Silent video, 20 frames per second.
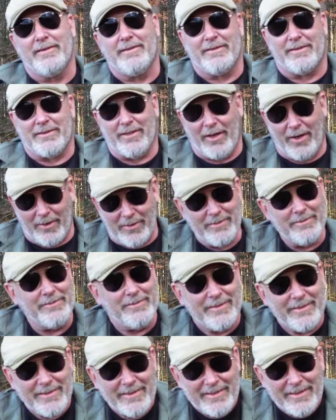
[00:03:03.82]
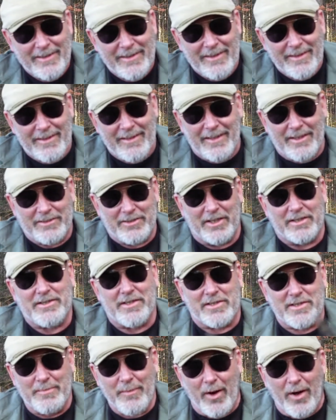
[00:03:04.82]
So, just
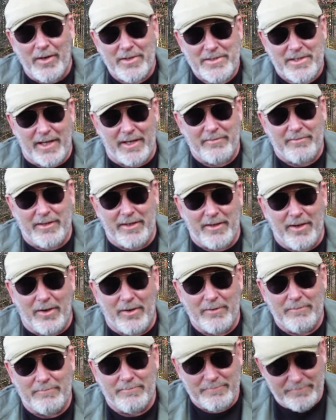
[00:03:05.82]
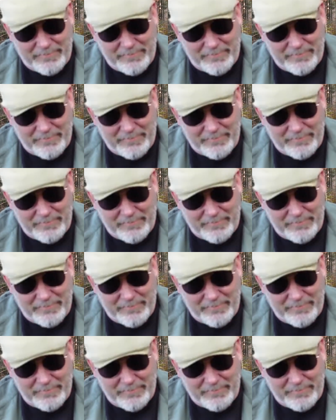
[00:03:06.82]
a small safety note.